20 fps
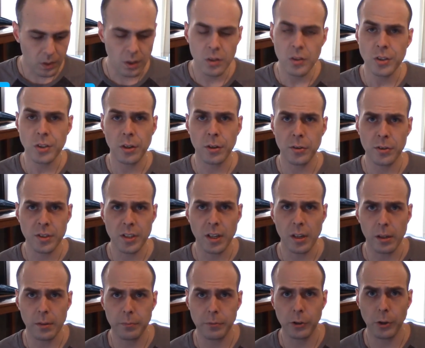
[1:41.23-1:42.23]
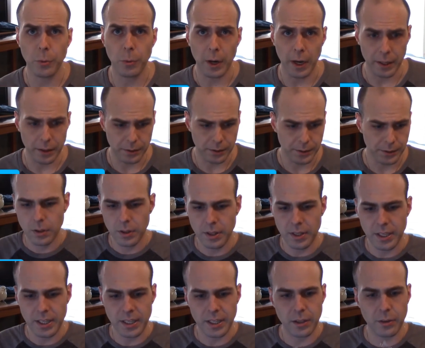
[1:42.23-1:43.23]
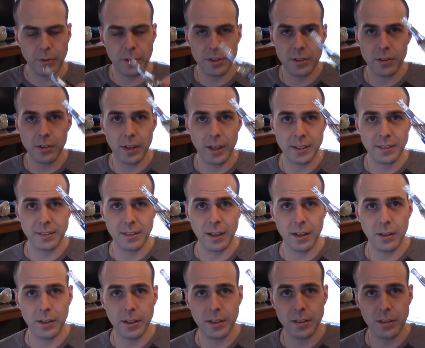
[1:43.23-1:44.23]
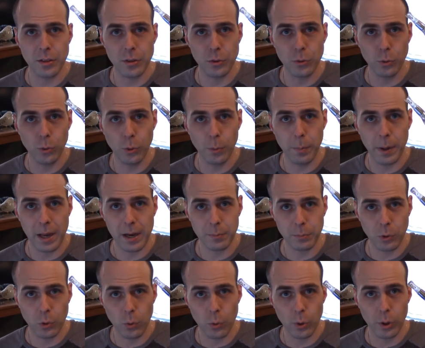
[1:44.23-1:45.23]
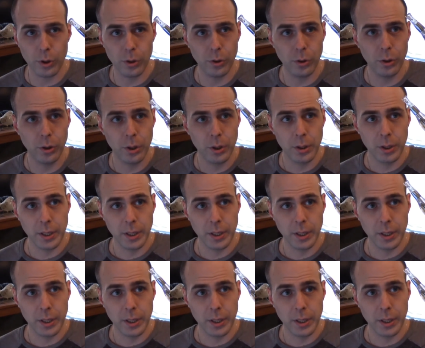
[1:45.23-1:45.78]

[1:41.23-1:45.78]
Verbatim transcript: So you're set up for a while. The Crystal XL is a dual bottom coil,